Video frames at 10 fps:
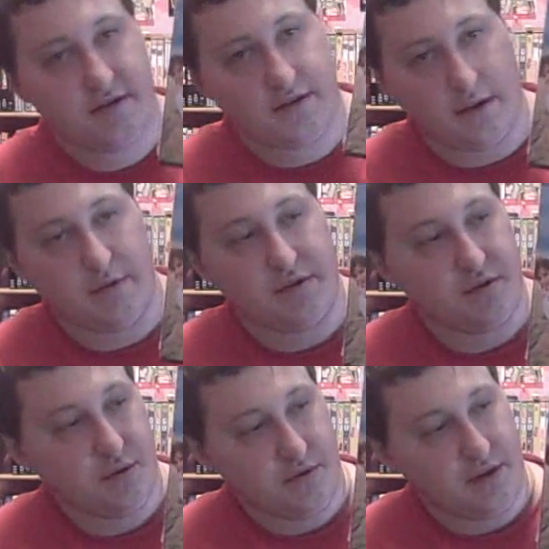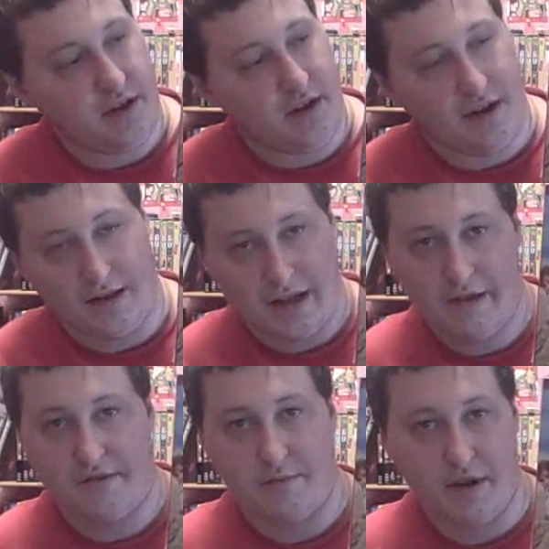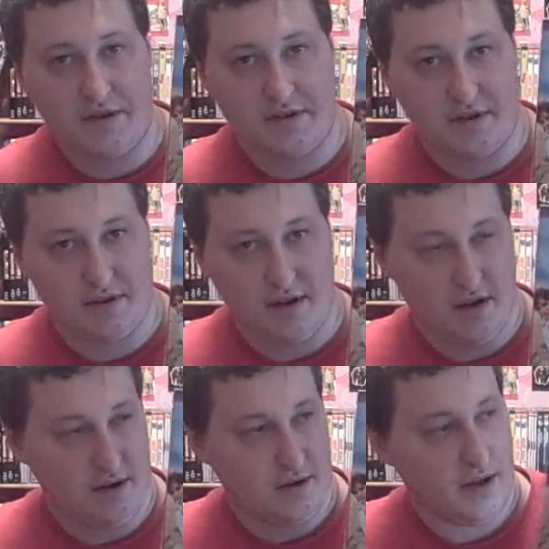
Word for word: Summer School, the Life's a Beach uh,